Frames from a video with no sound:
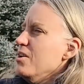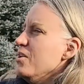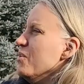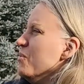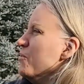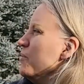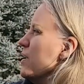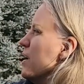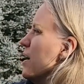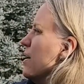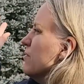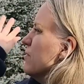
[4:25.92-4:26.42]

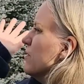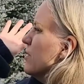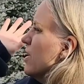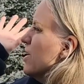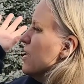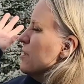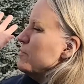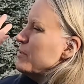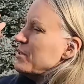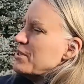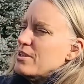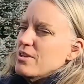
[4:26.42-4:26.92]
We have
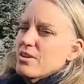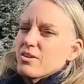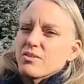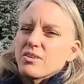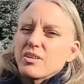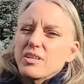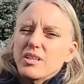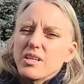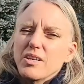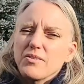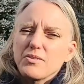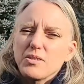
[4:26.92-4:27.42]
limestone
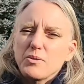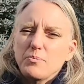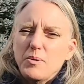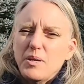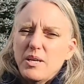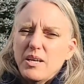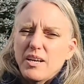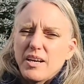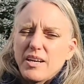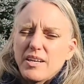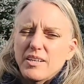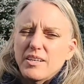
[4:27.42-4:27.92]
cliffs
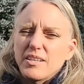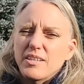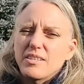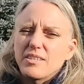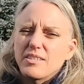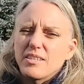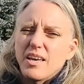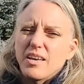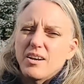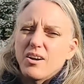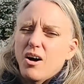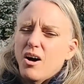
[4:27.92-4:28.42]
behind us
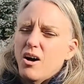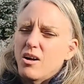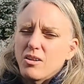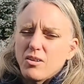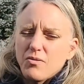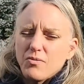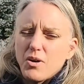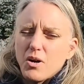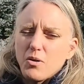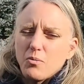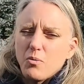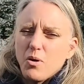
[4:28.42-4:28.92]
and all
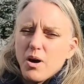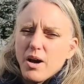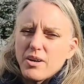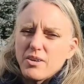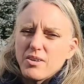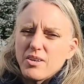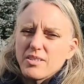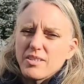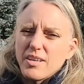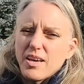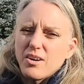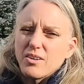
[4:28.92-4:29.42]
of our water
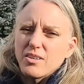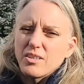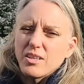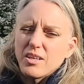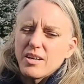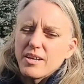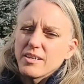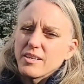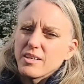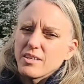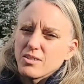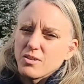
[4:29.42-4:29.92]
is
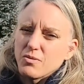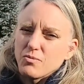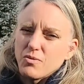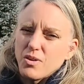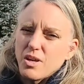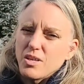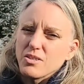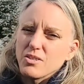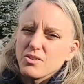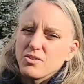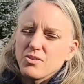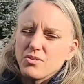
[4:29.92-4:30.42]
alkaline because it
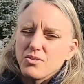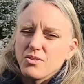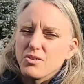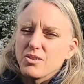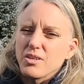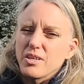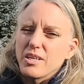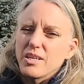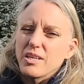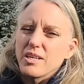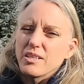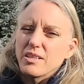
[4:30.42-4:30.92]
runs through
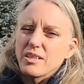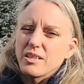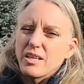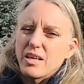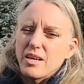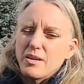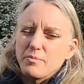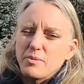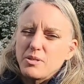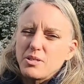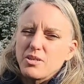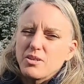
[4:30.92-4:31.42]
the
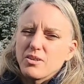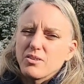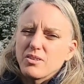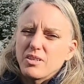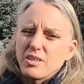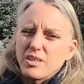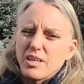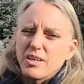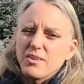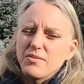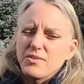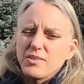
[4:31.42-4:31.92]
limestone
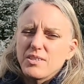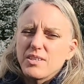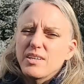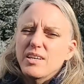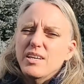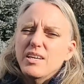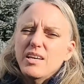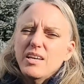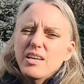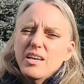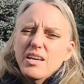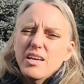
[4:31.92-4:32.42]
cliffs.
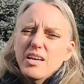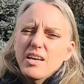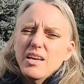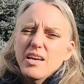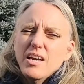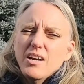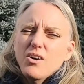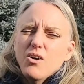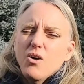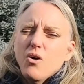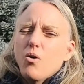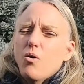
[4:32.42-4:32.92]

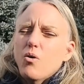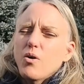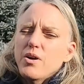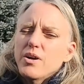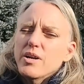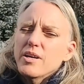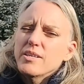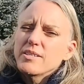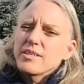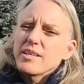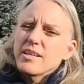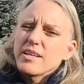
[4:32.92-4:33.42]
Or
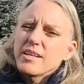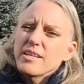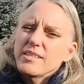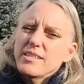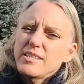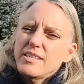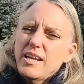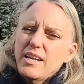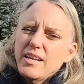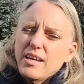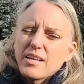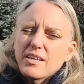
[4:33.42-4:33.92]
is it
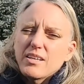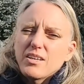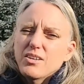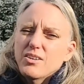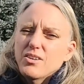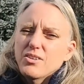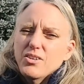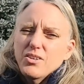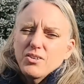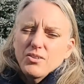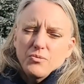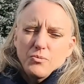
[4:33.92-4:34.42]
acidic?
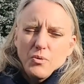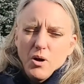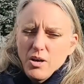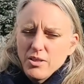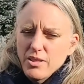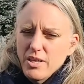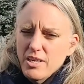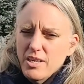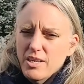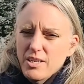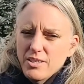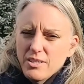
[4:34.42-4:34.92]
you know, on
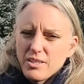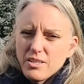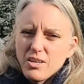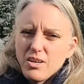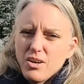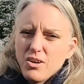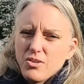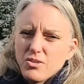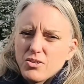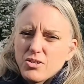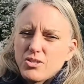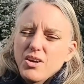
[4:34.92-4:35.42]
the East
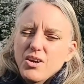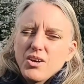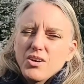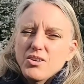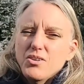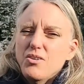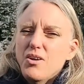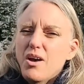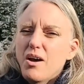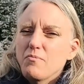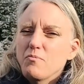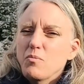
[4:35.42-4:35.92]
Coast,
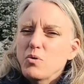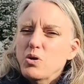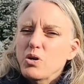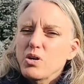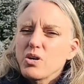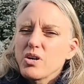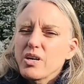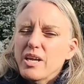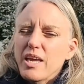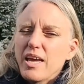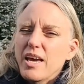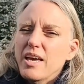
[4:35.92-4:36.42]
you have more
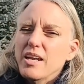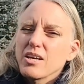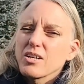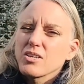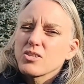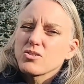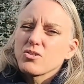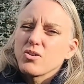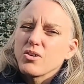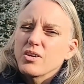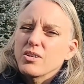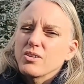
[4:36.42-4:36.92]
organic
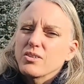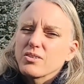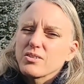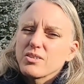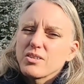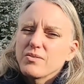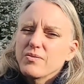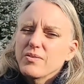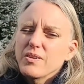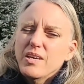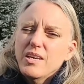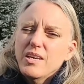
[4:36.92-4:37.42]
soils,
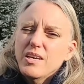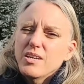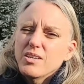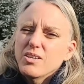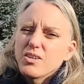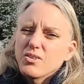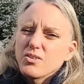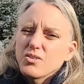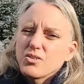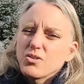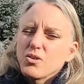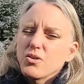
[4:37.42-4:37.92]
you
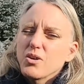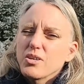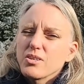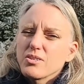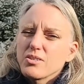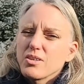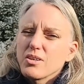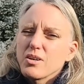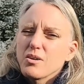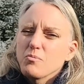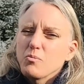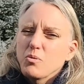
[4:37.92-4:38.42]
know, soils
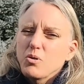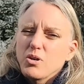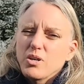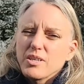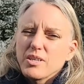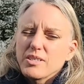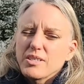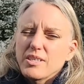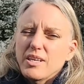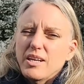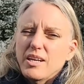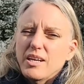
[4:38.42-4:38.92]
that are more
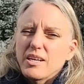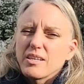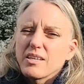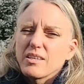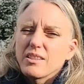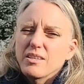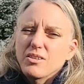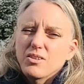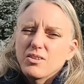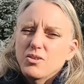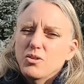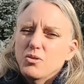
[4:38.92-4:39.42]
acidic,
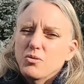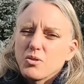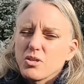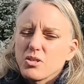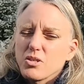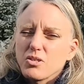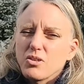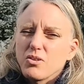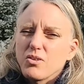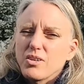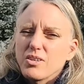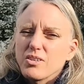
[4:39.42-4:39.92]
newer
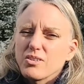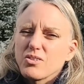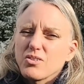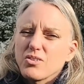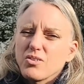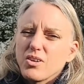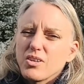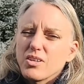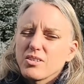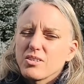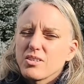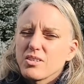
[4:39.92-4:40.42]
soils,
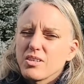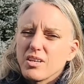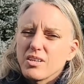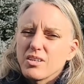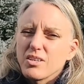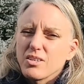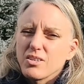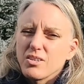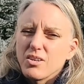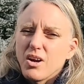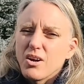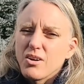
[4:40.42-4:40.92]
soils
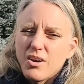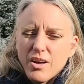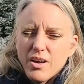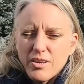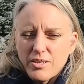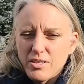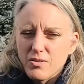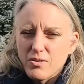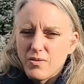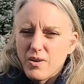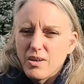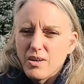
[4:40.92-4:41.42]
that are not
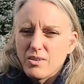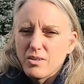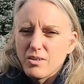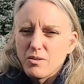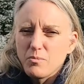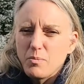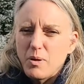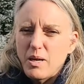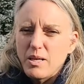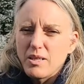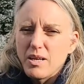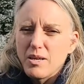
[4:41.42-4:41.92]
surrounded
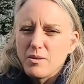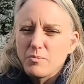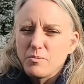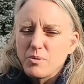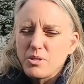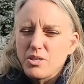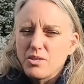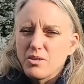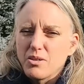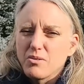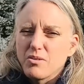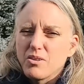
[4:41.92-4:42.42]
by
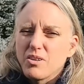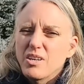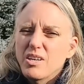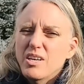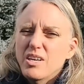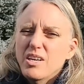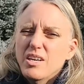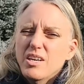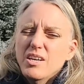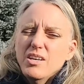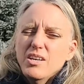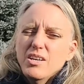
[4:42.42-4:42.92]
limestone.
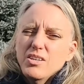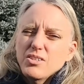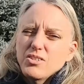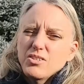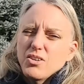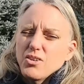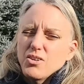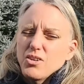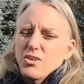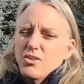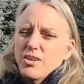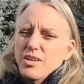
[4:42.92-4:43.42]
So
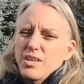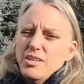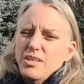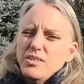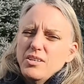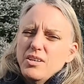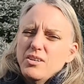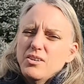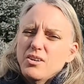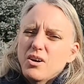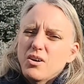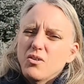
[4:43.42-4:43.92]
you need
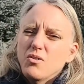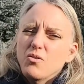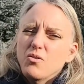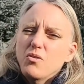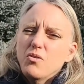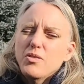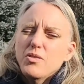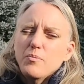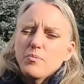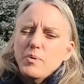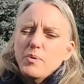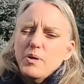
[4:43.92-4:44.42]
to know
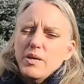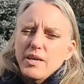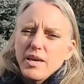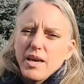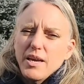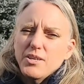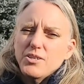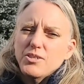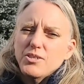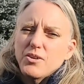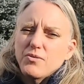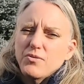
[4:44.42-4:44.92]
the
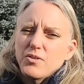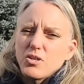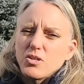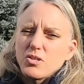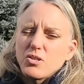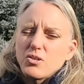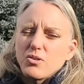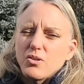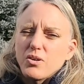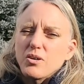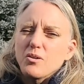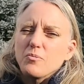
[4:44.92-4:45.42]
pH of your
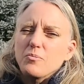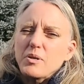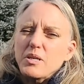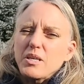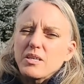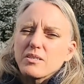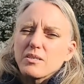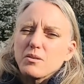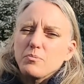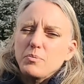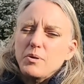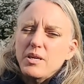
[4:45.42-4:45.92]
soil
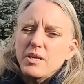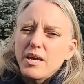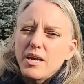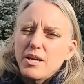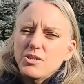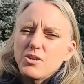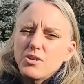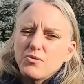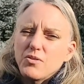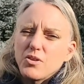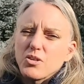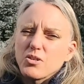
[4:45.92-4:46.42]
because the
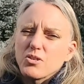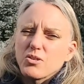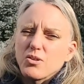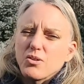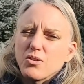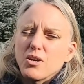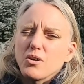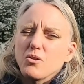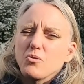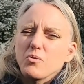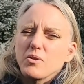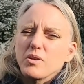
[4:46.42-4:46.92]
pH of your
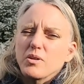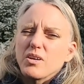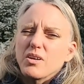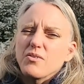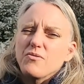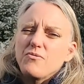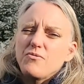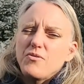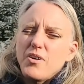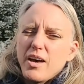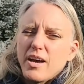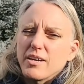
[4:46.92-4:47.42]
soil will
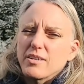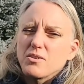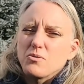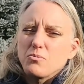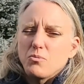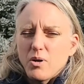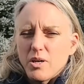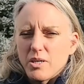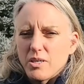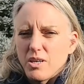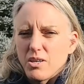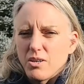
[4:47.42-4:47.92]
affect
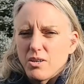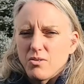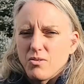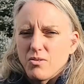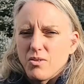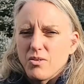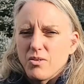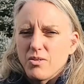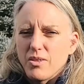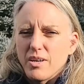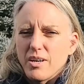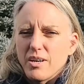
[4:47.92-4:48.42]
what can
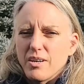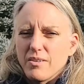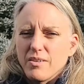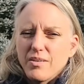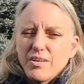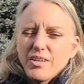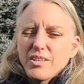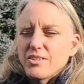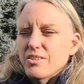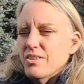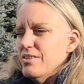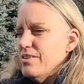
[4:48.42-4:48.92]
grow there.
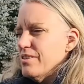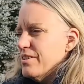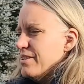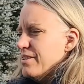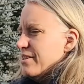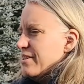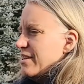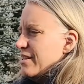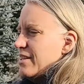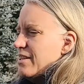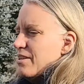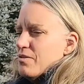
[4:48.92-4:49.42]
So as you can
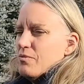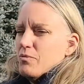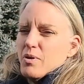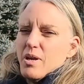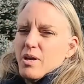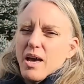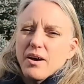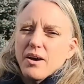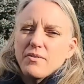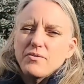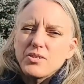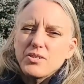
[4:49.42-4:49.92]
see, we
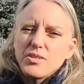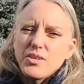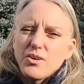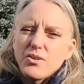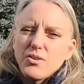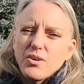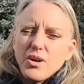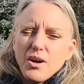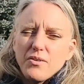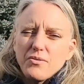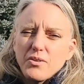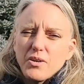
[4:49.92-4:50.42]
have snow
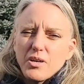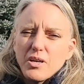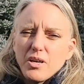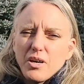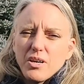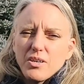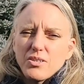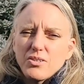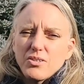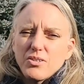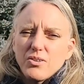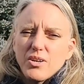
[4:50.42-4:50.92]
covering
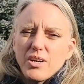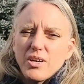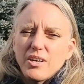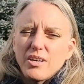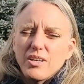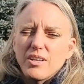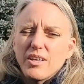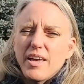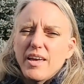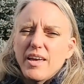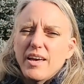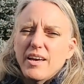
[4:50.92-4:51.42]
our
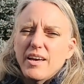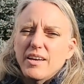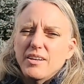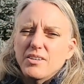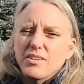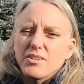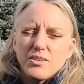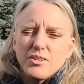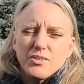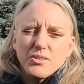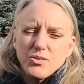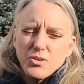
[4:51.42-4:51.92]
soil and
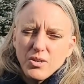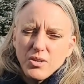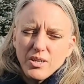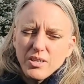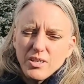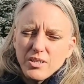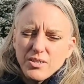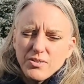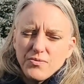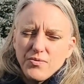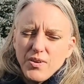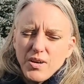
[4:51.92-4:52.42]
the soil
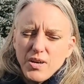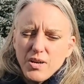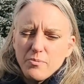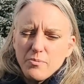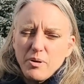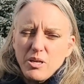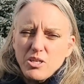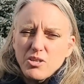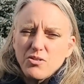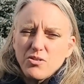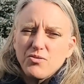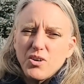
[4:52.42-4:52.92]
is very
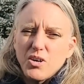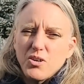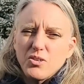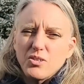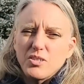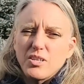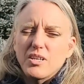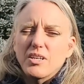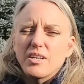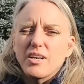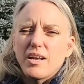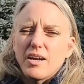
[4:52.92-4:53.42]
much
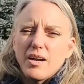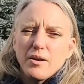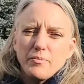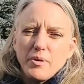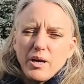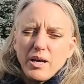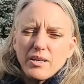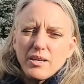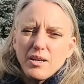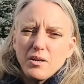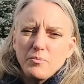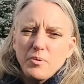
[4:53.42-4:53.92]
frozen and I'm
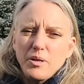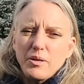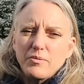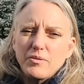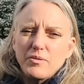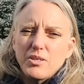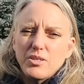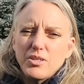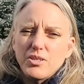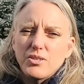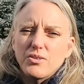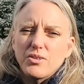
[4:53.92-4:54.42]
not going to be able
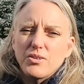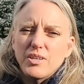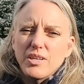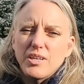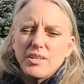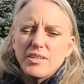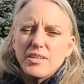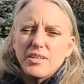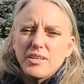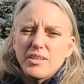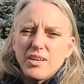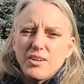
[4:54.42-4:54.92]
to do any
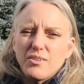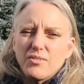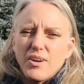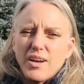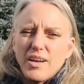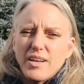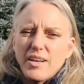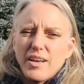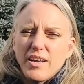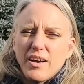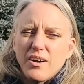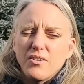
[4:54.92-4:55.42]
digging
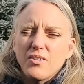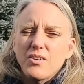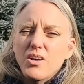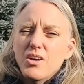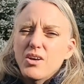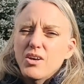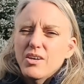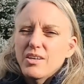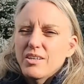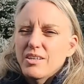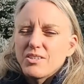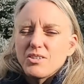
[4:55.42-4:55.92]
right now.
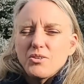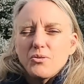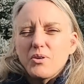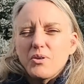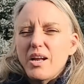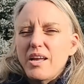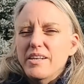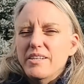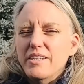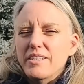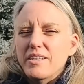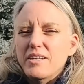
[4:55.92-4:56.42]
So what
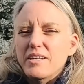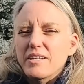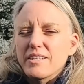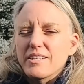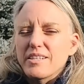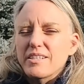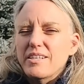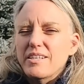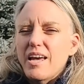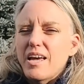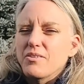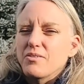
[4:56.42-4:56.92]
I did
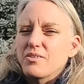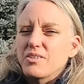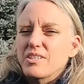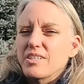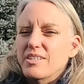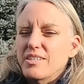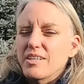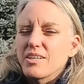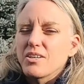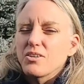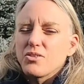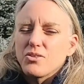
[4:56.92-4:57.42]
instead was
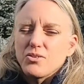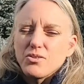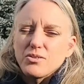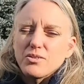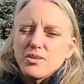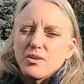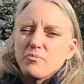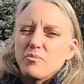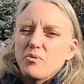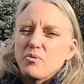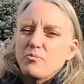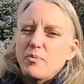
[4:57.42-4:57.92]
dig through
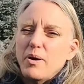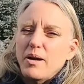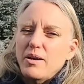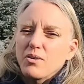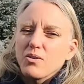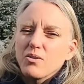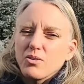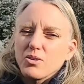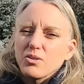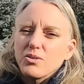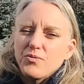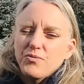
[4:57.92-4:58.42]
some of my
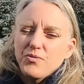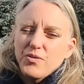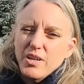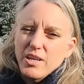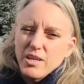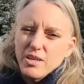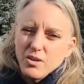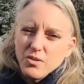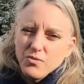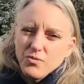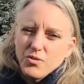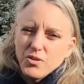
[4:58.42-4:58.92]
old
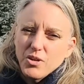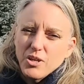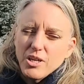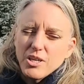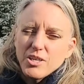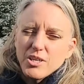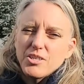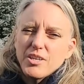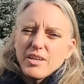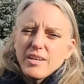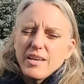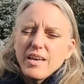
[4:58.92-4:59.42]
video
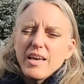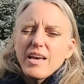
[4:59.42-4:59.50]
footage.